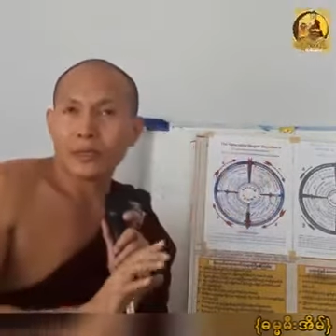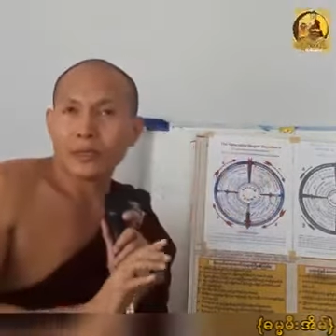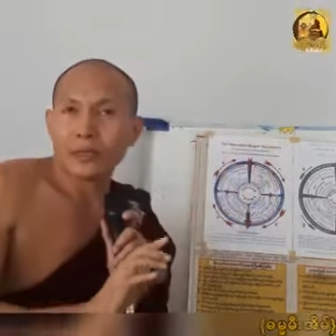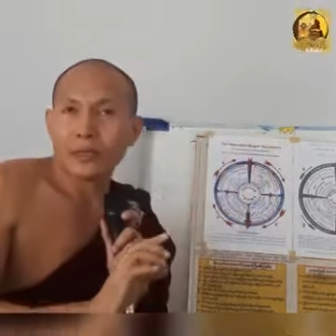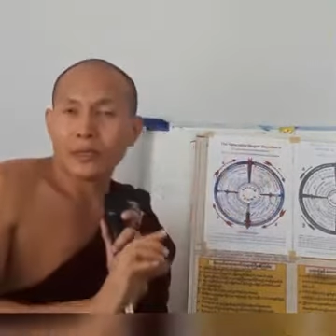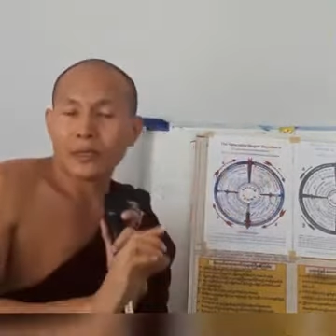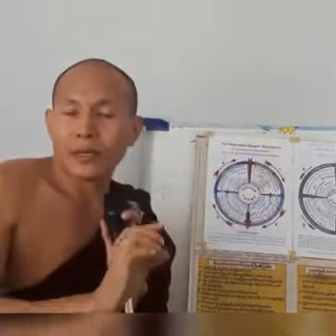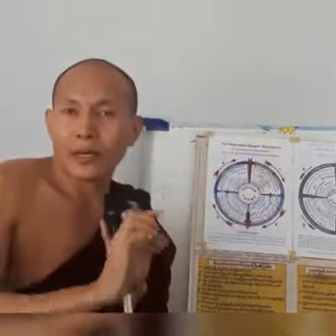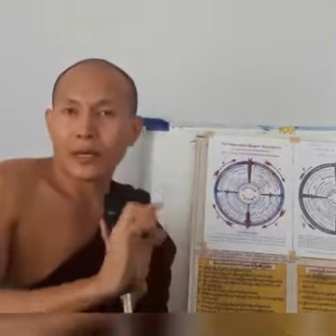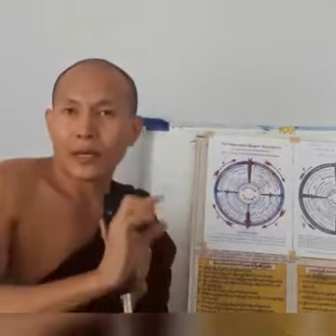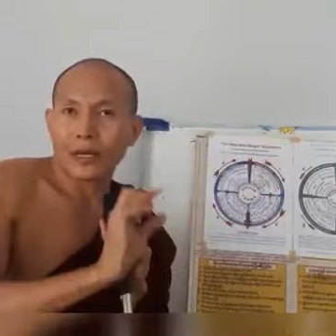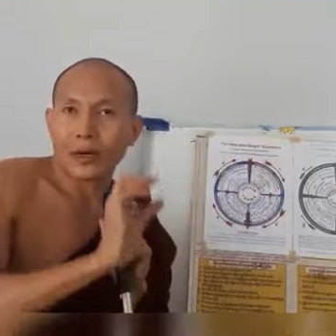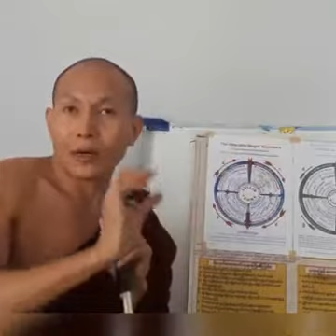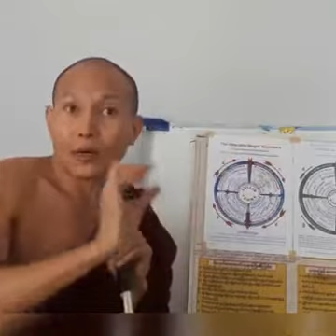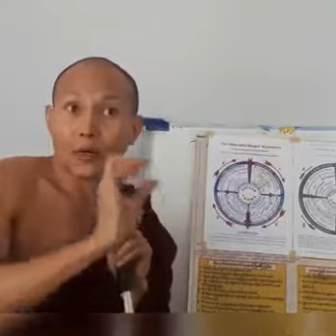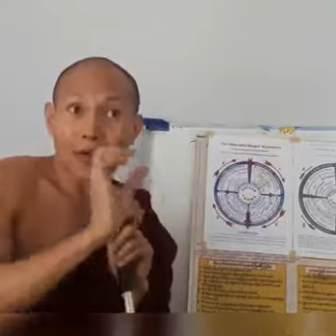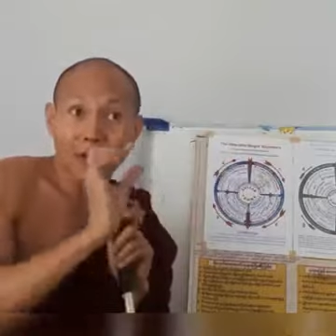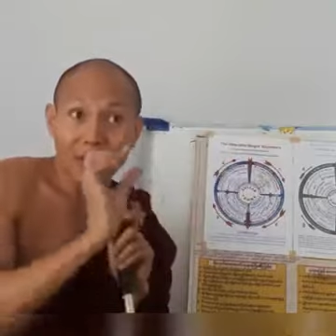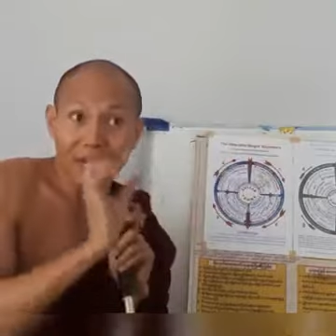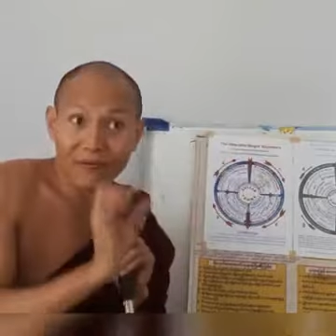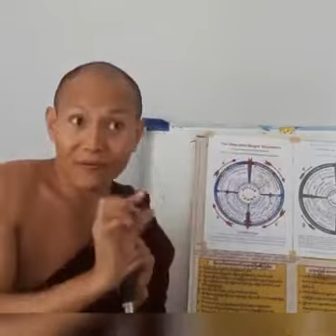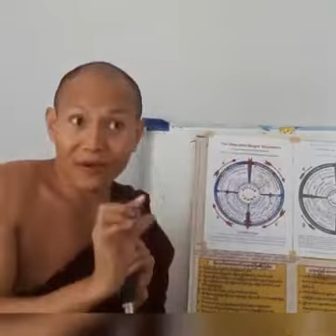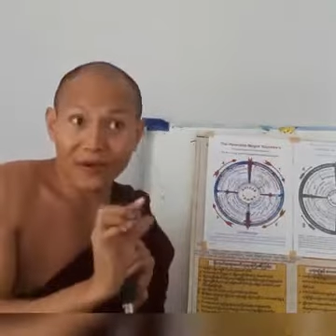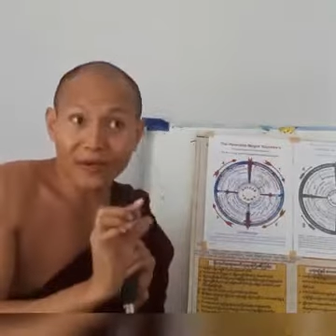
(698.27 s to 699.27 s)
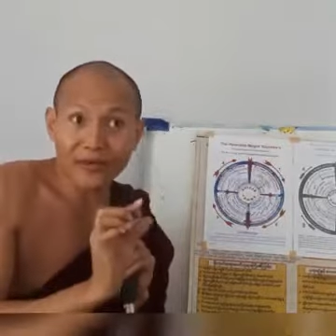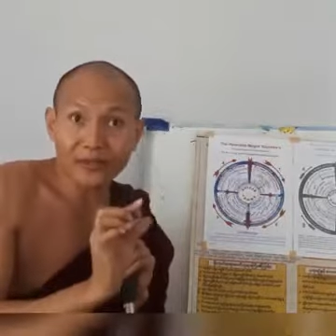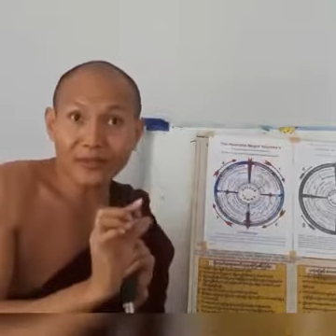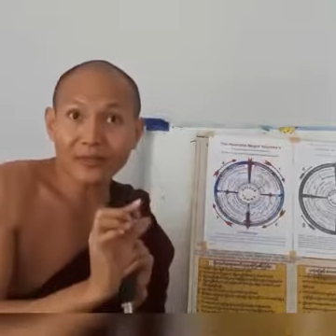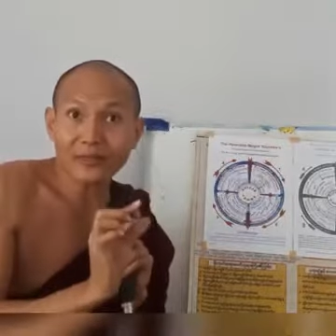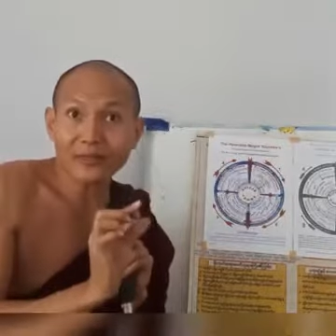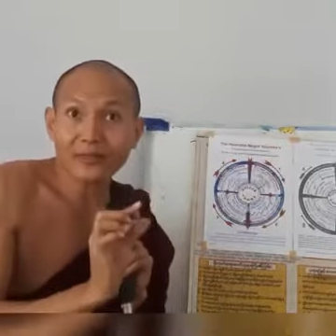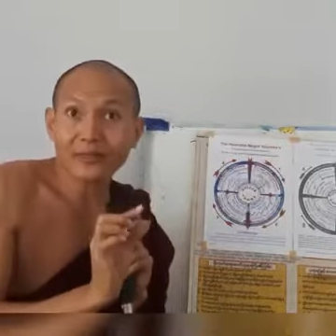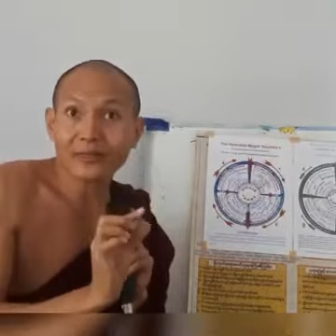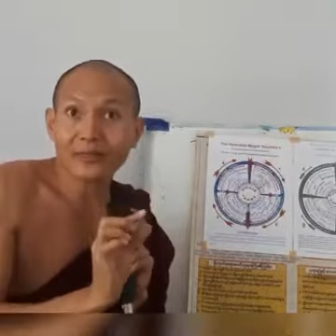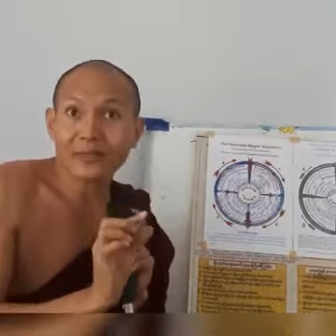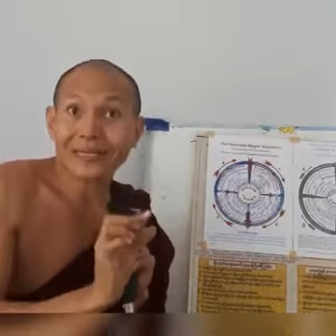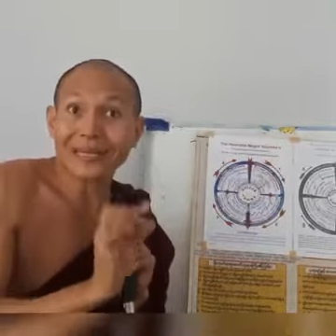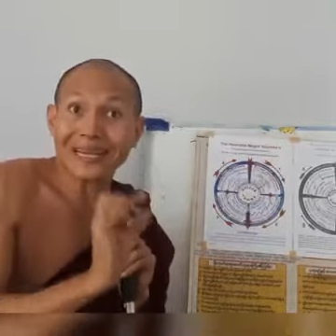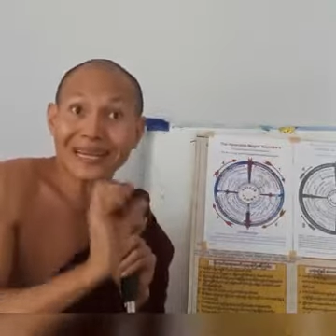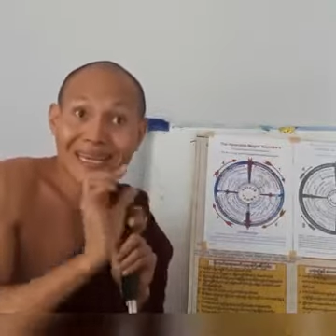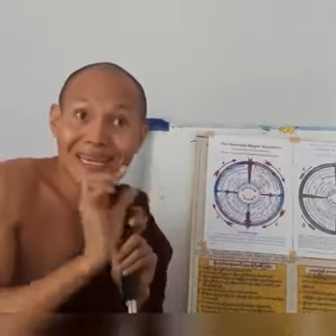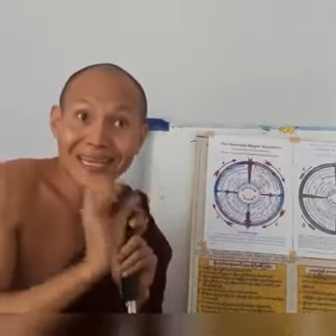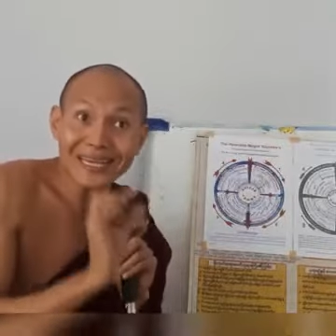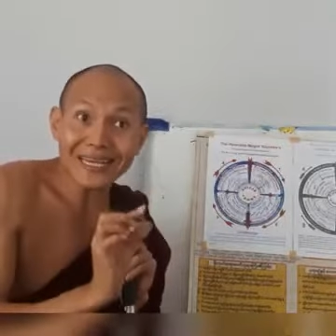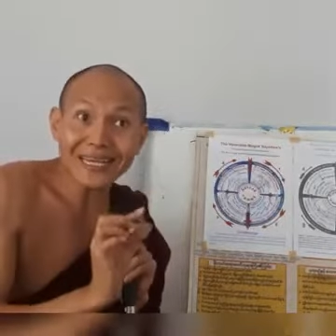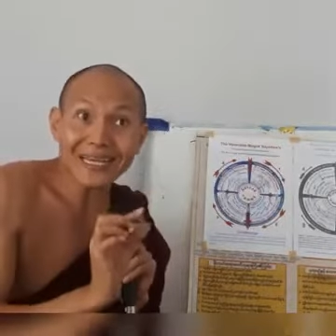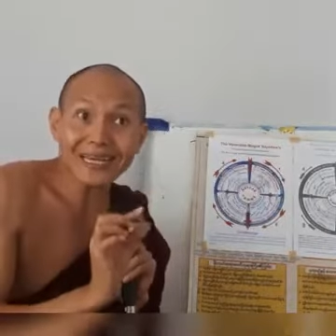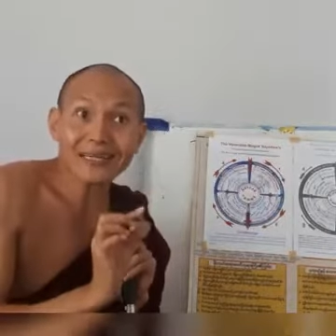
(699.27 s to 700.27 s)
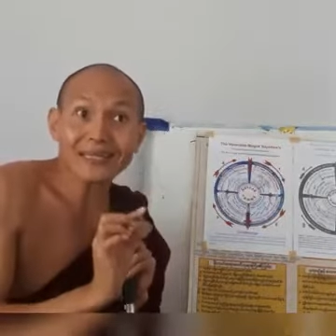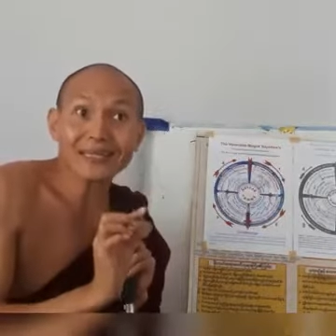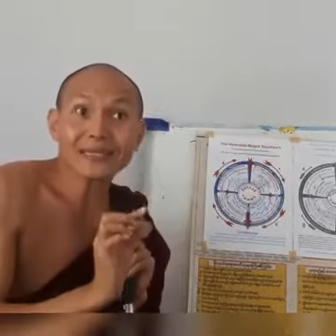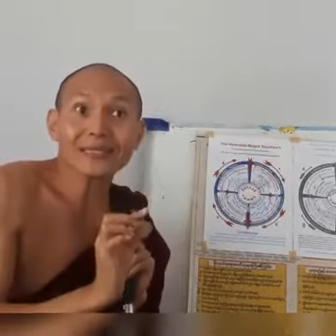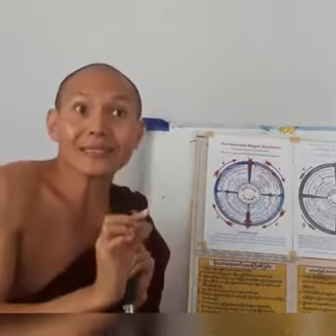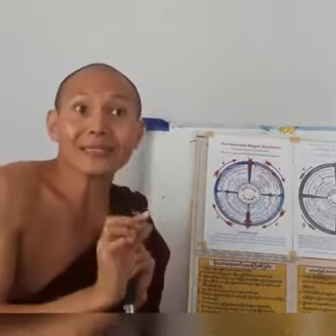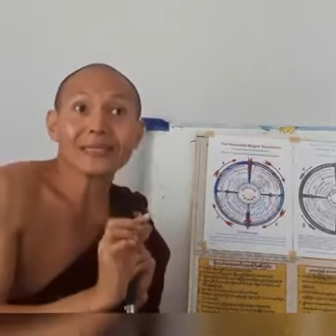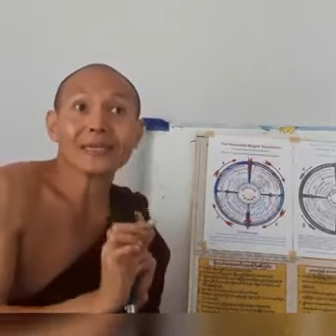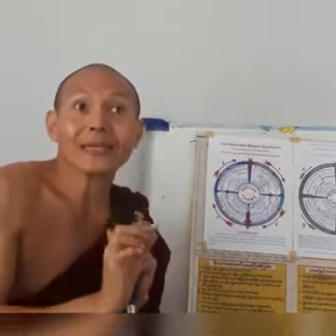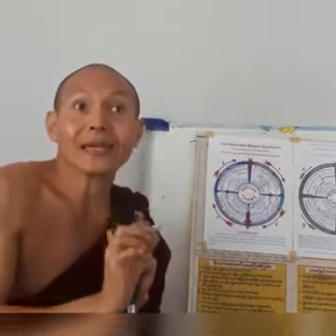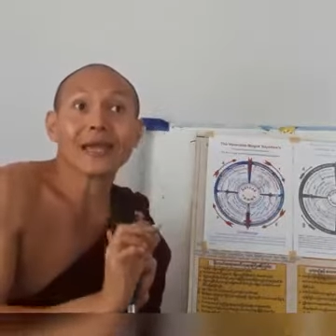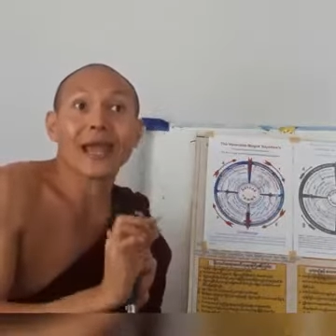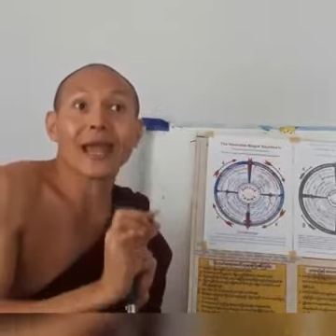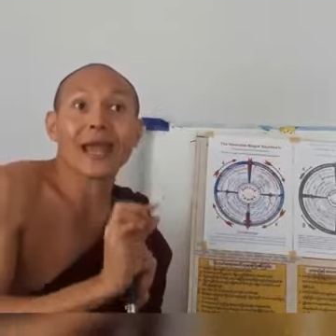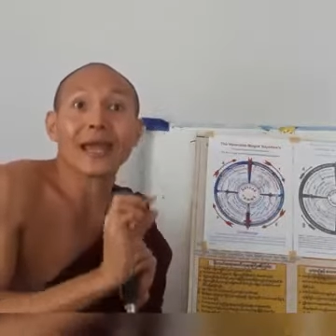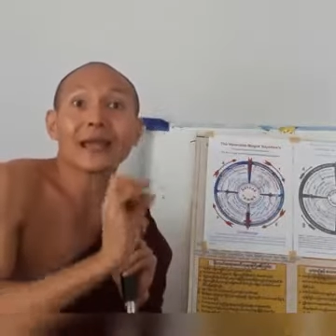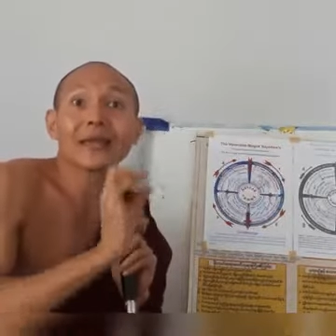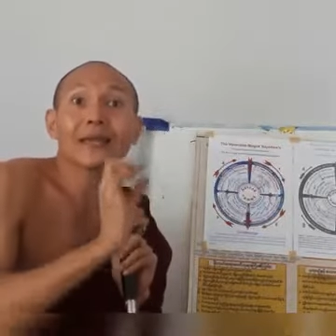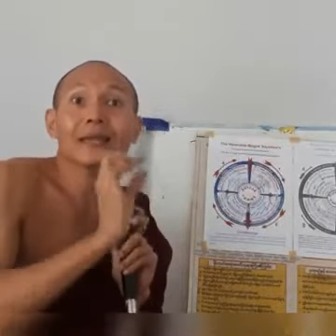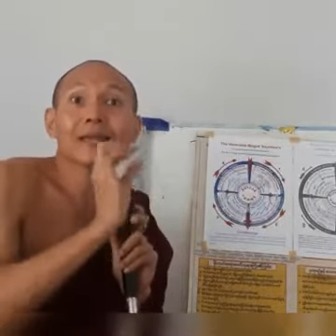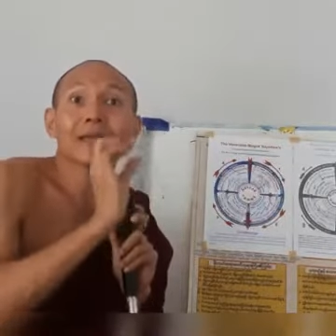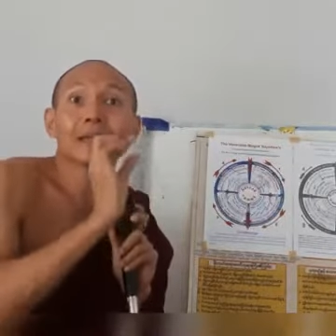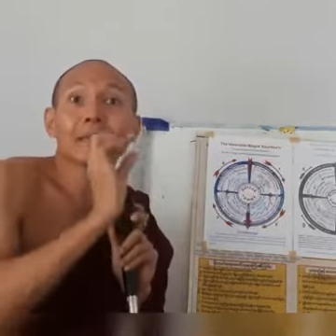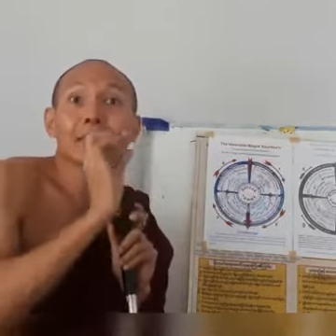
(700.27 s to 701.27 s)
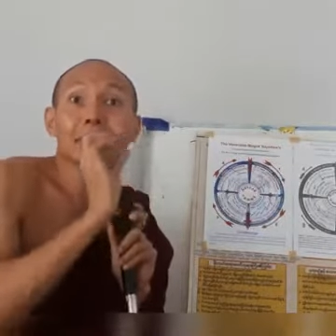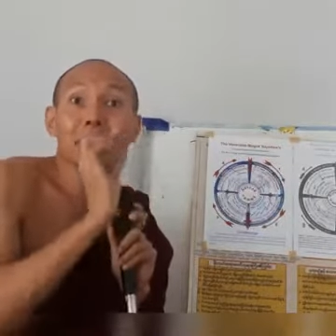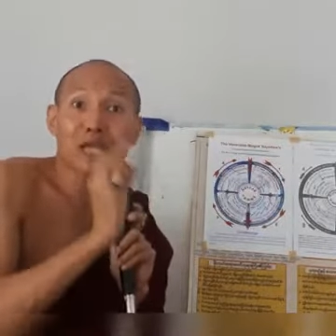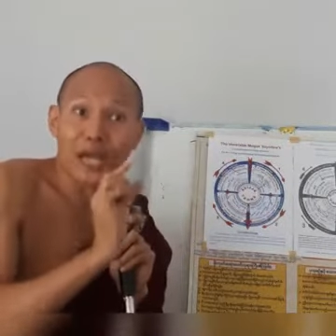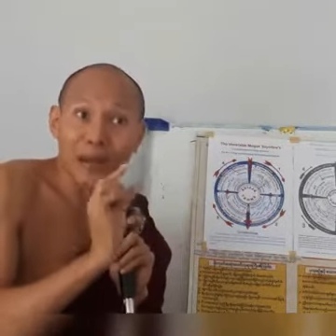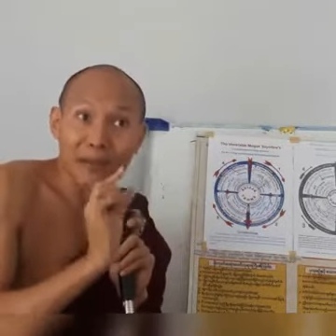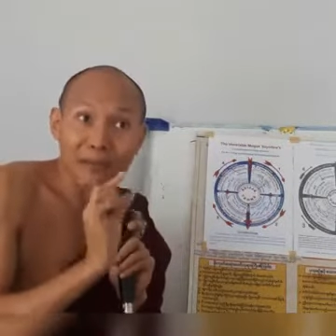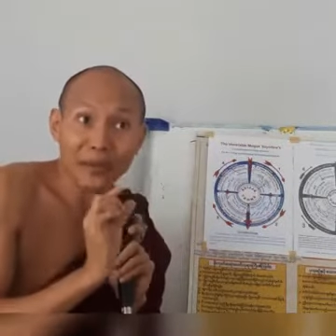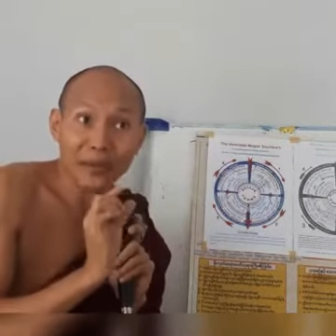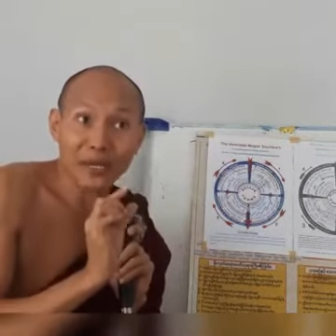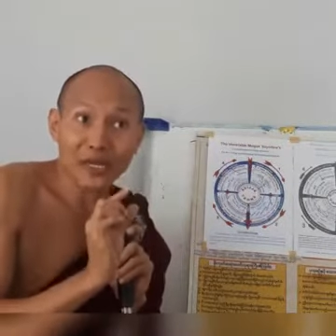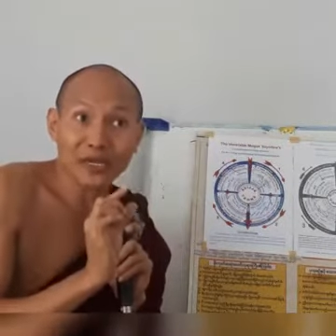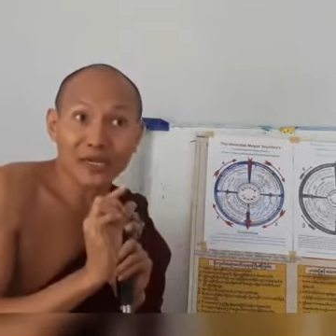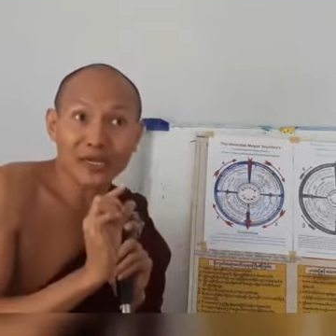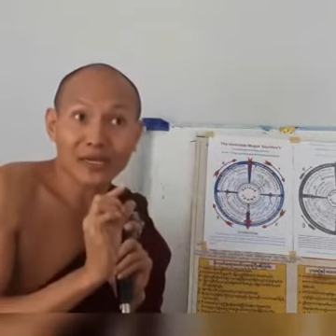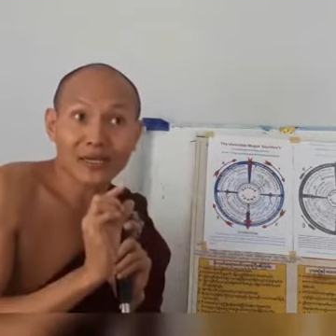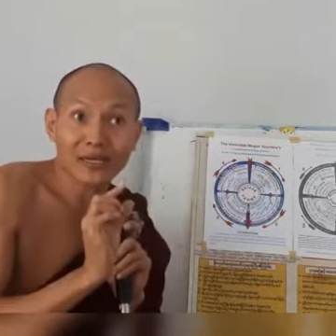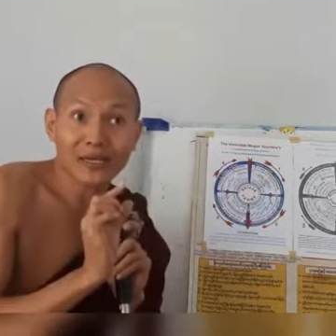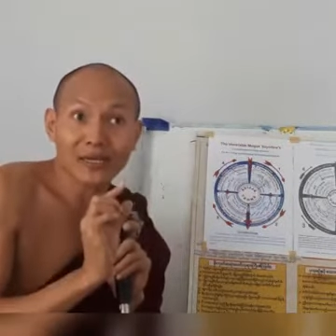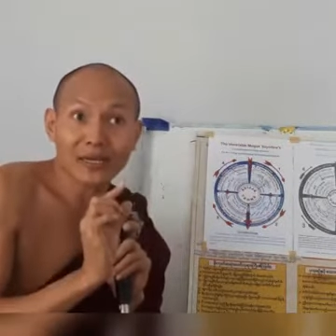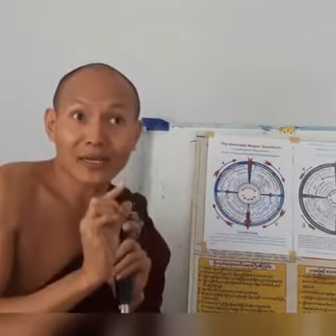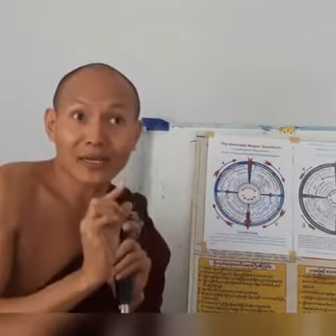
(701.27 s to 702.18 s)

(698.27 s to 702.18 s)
the craving, clinging, and becoming.